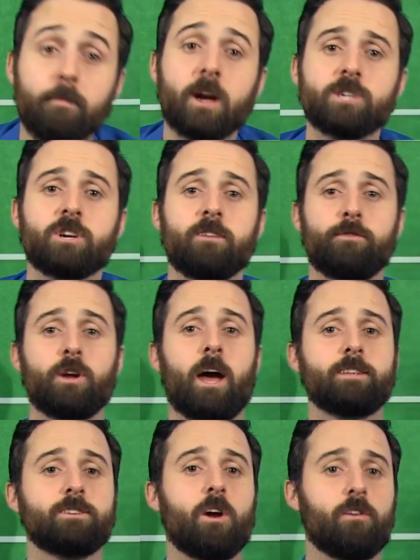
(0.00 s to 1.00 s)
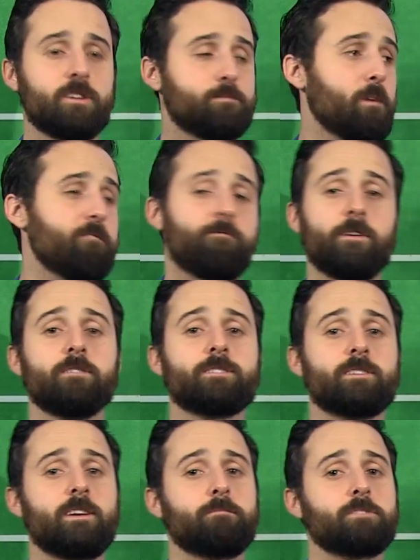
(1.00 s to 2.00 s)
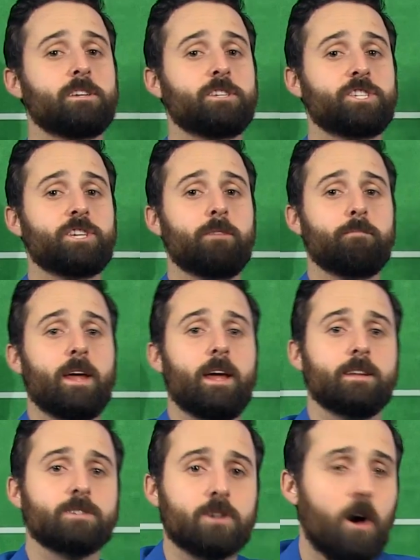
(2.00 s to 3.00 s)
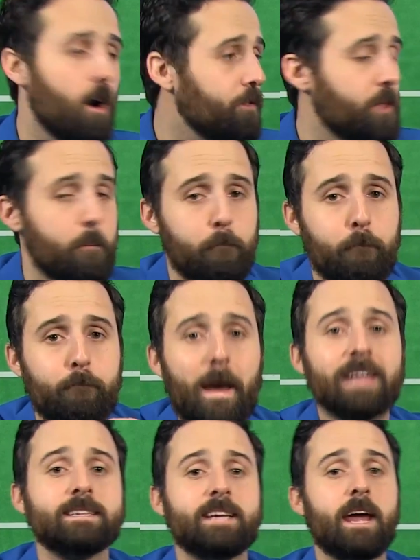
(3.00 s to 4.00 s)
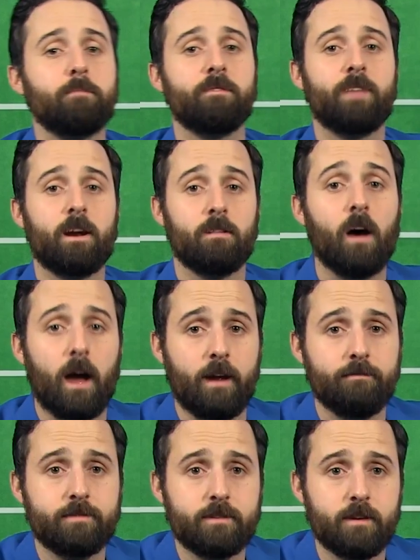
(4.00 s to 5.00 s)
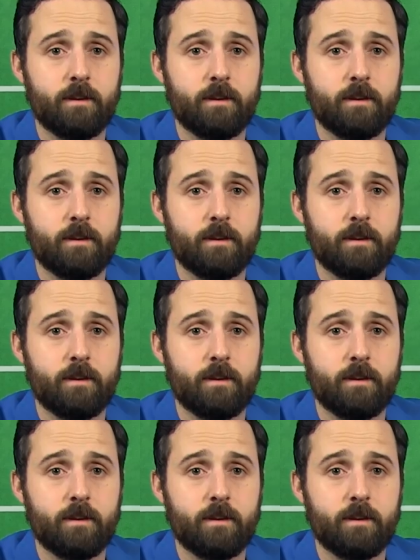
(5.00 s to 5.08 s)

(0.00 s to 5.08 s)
I'm not sure if you guys noticed, but Phil Simms and Jim Nantz called the best game of their lives.